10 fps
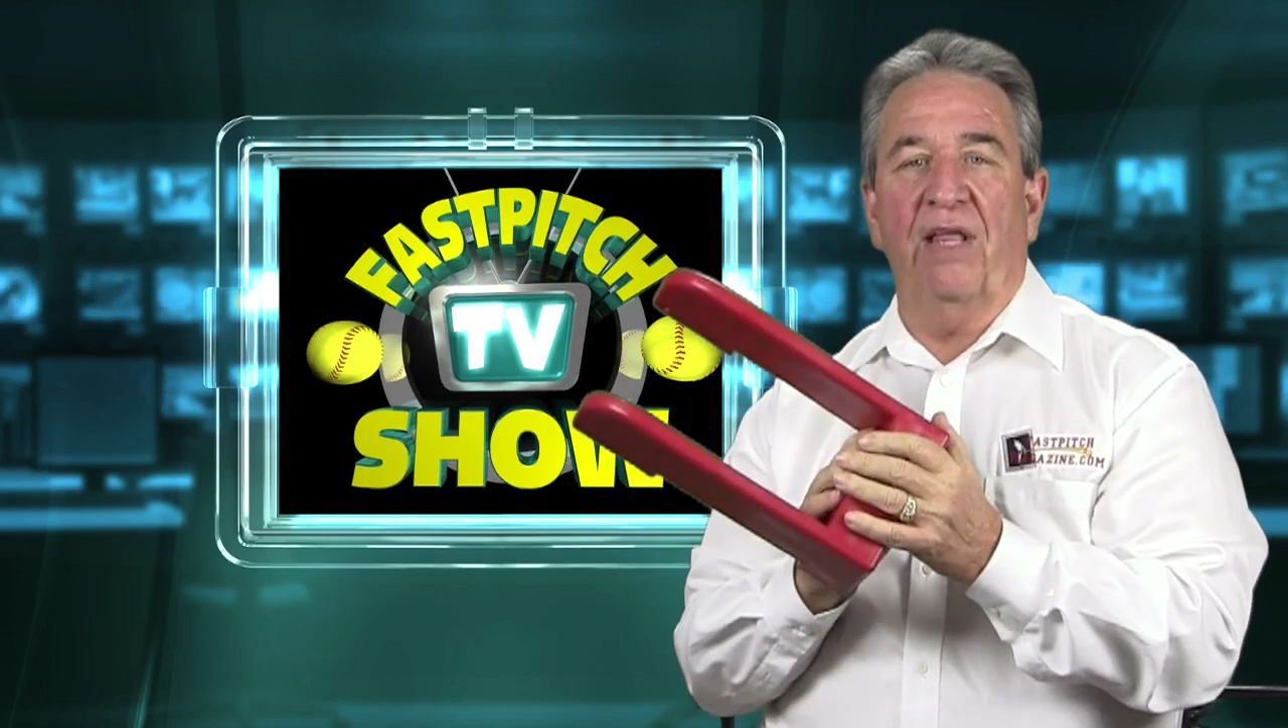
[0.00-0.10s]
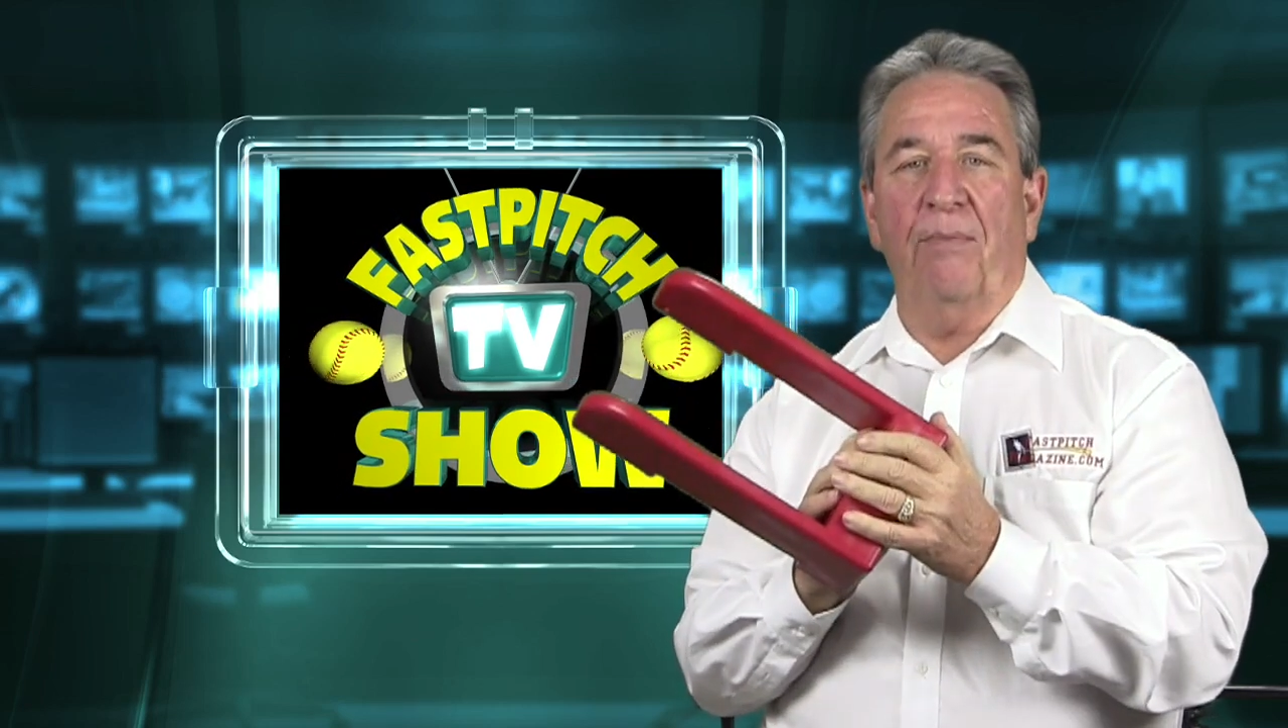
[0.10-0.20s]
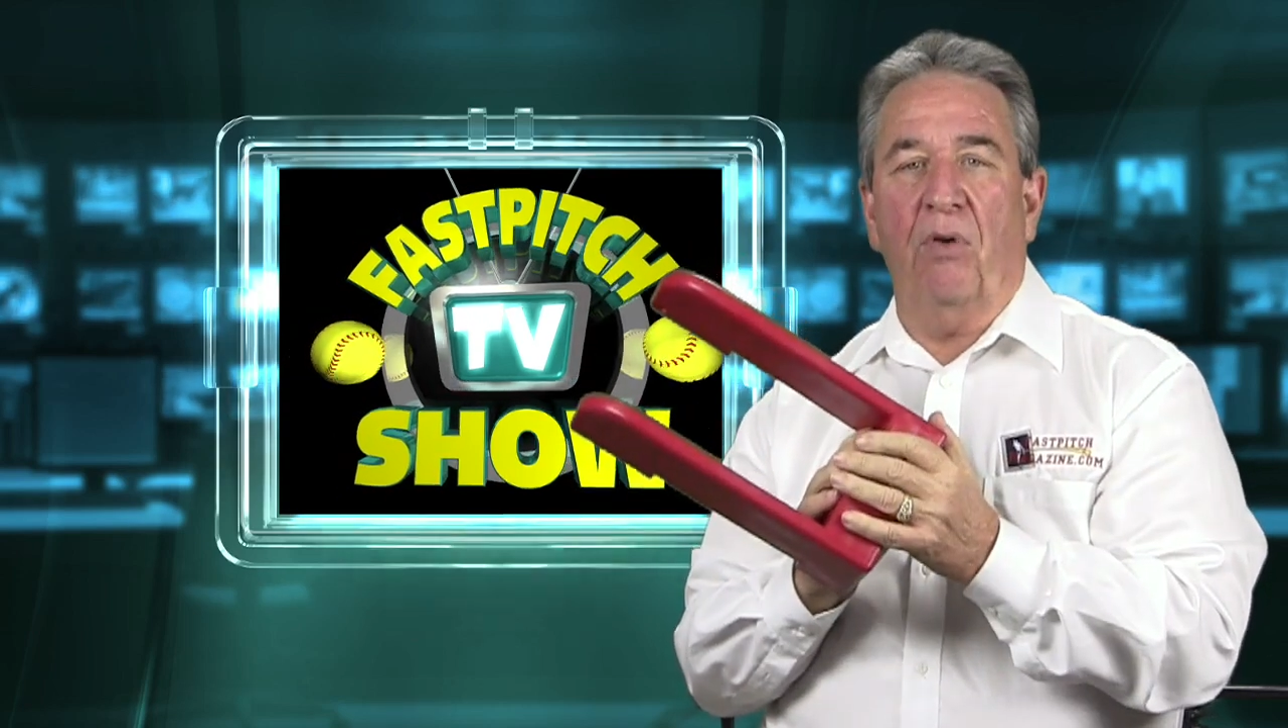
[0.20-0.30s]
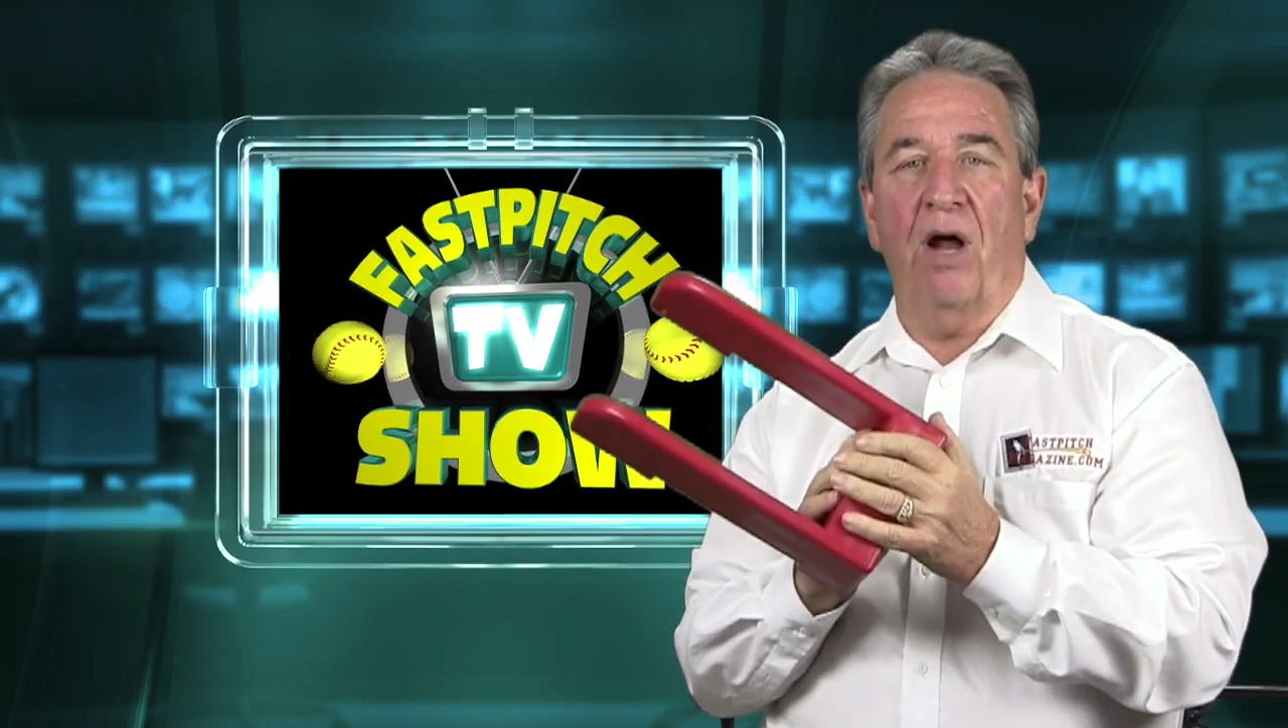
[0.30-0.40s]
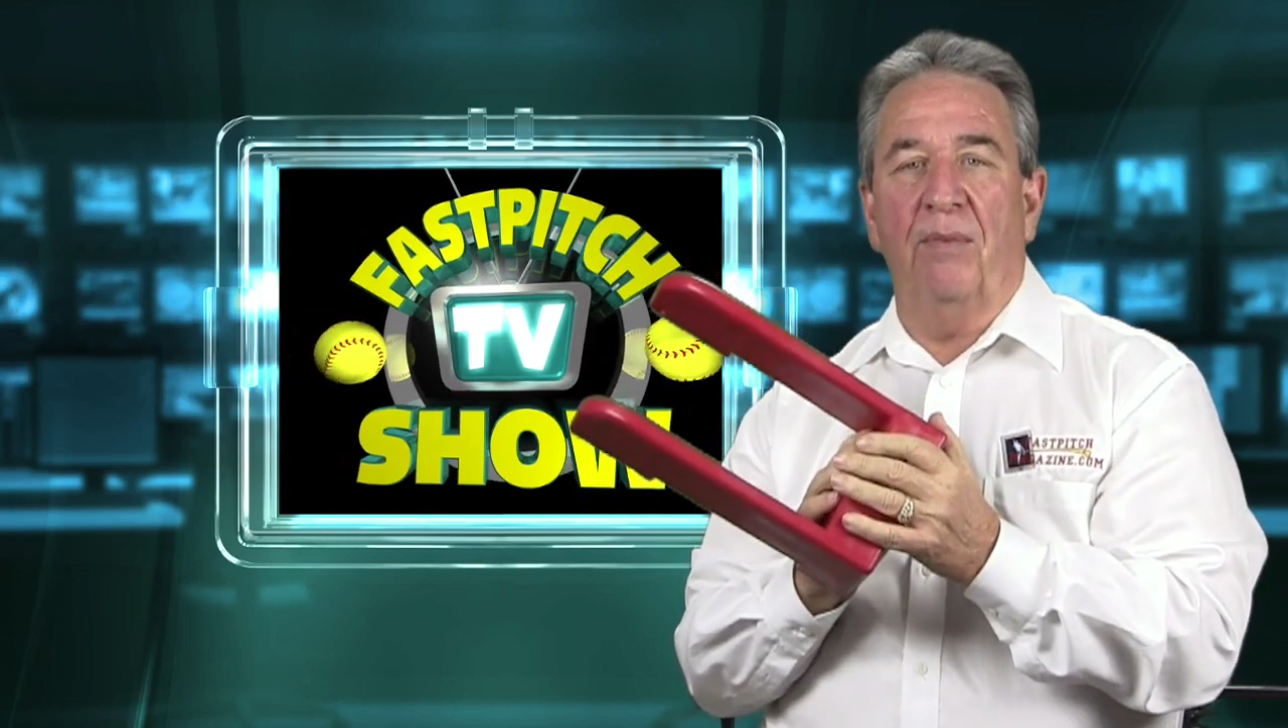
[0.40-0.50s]

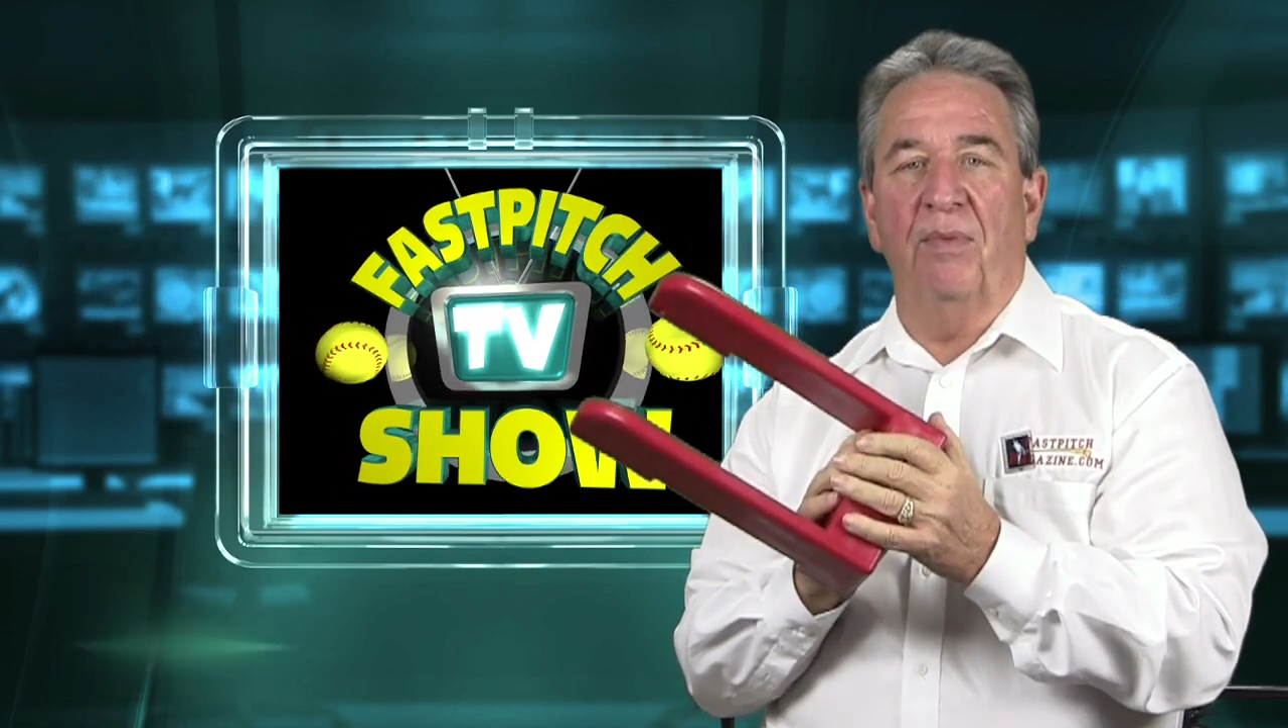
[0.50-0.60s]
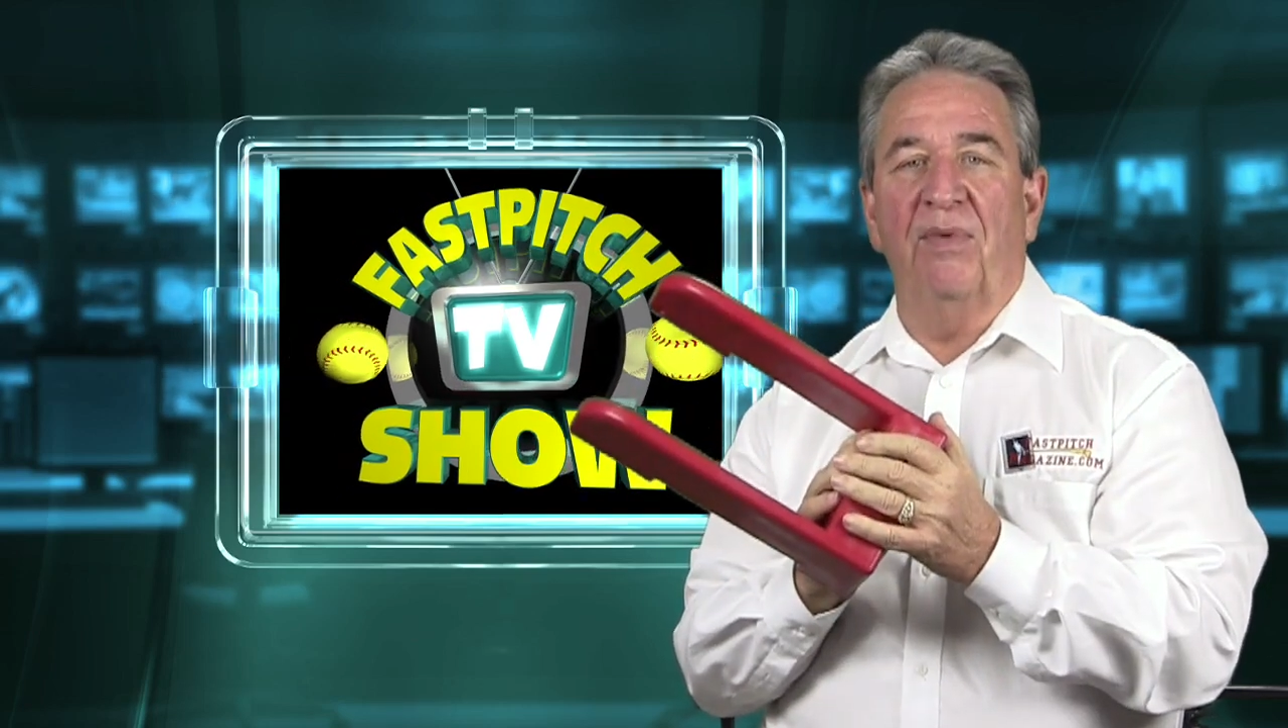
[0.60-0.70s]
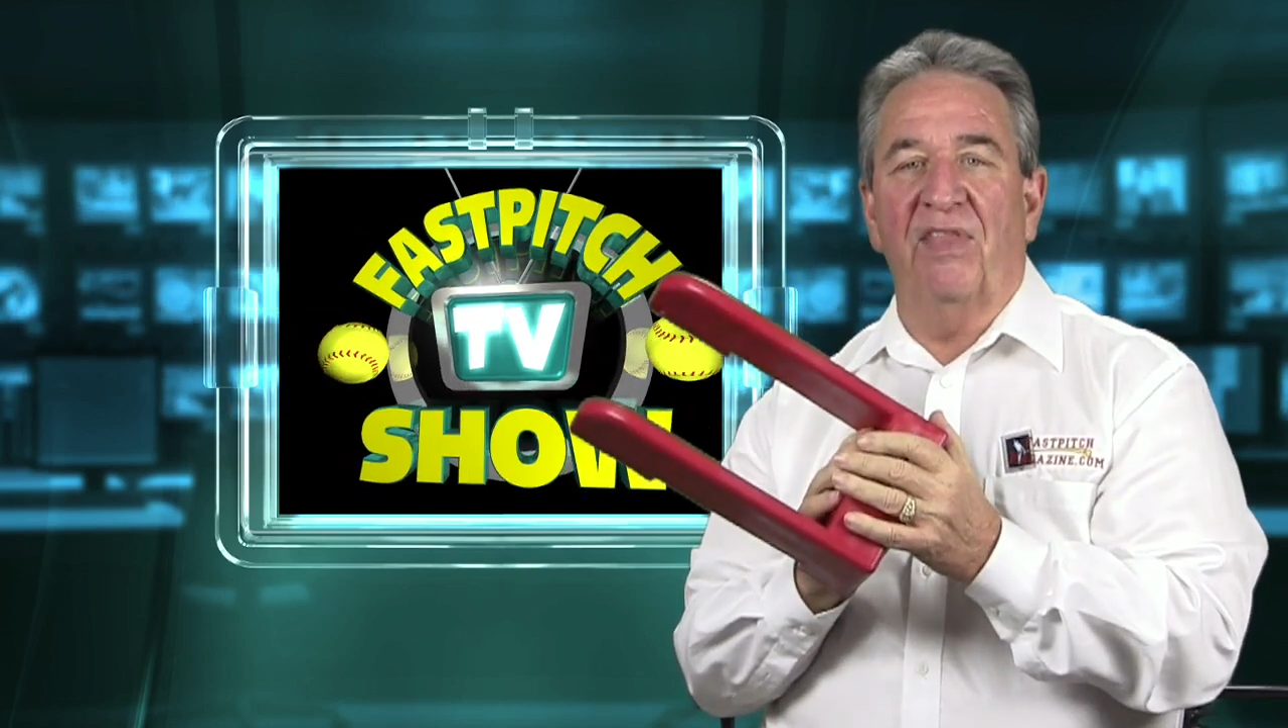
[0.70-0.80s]
that problem